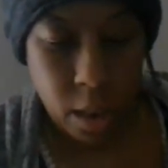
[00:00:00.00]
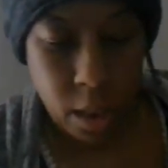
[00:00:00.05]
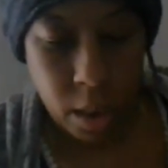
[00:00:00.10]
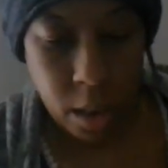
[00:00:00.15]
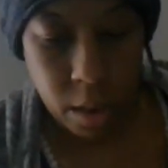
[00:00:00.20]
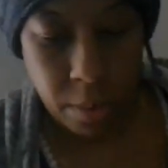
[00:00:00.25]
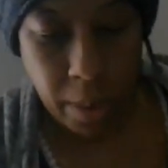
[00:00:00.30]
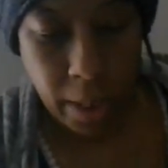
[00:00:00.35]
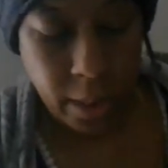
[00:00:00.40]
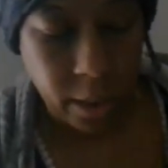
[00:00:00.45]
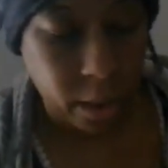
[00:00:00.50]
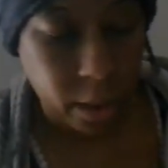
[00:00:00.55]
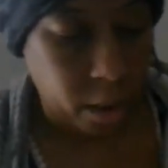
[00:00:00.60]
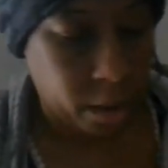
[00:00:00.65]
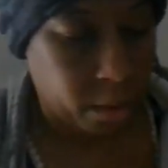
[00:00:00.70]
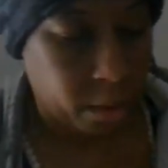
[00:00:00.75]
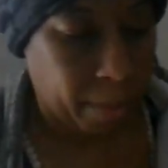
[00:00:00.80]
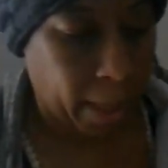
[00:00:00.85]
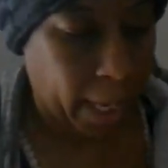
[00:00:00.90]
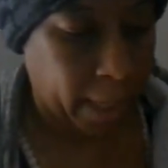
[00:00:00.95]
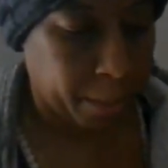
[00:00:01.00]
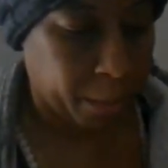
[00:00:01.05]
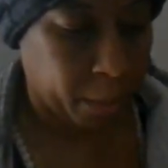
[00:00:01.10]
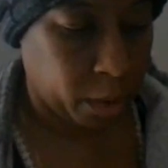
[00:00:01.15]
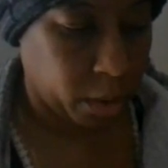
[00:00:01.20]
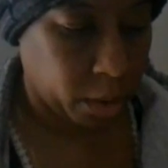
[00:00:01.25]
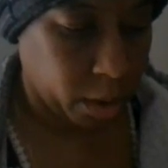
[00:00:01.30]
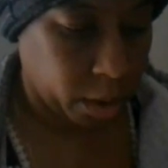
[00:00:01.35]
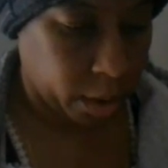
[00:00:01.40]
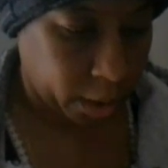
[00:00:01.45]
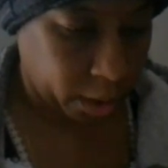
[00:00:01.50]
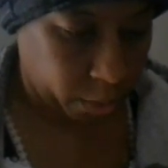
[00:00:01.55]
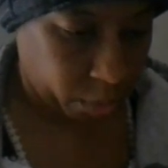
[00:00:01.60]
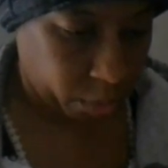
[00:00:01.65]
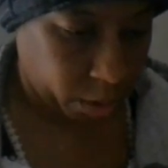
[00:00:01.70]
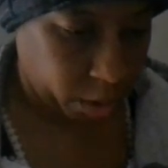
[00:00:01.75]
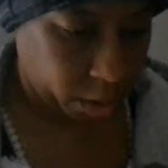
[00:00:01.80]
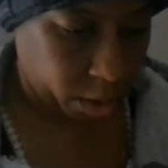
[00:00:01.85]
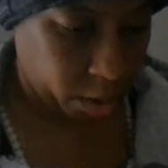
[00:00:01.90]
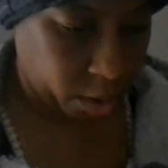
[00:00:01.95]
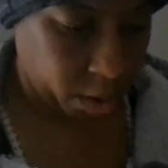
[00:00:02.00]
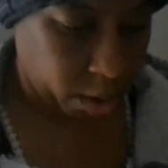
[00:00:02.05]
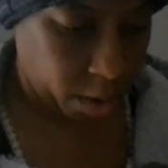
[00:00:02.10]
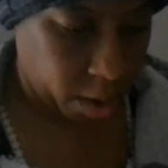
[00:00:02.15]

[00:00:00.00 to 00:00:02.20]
This probably says bad mood because that's what it should